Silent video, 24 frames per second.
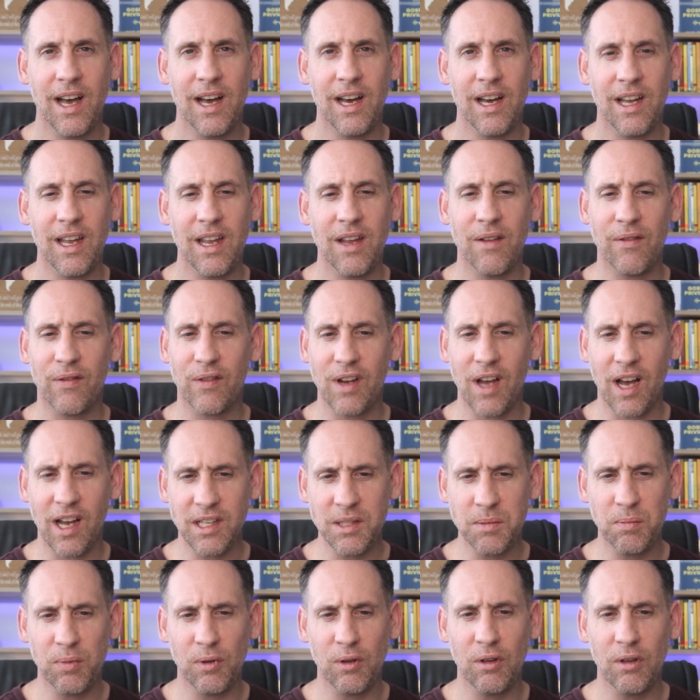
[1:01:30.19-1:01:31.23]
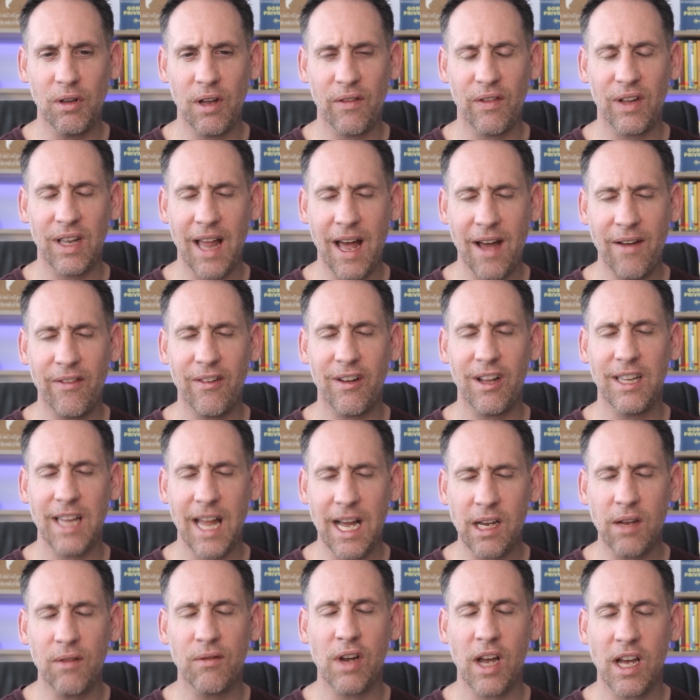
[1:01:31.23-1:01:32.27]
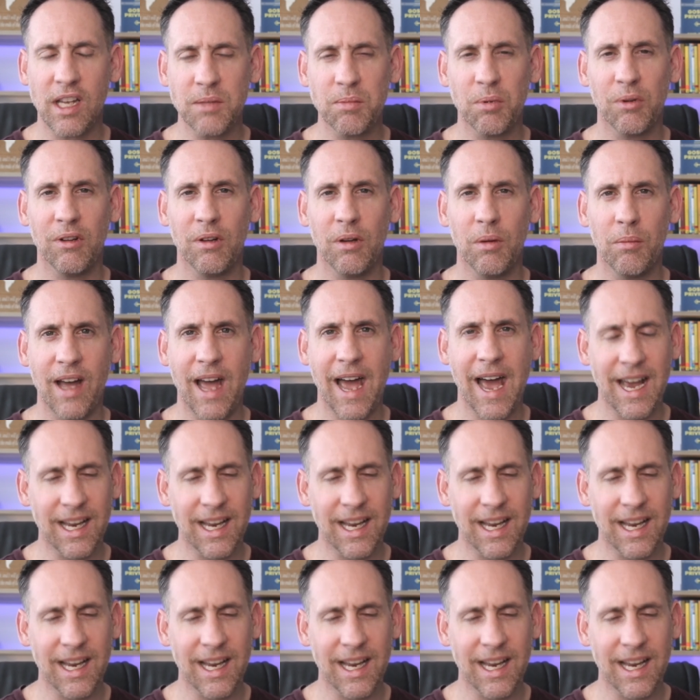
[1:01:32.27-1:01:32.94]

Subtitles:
If a lack of gospel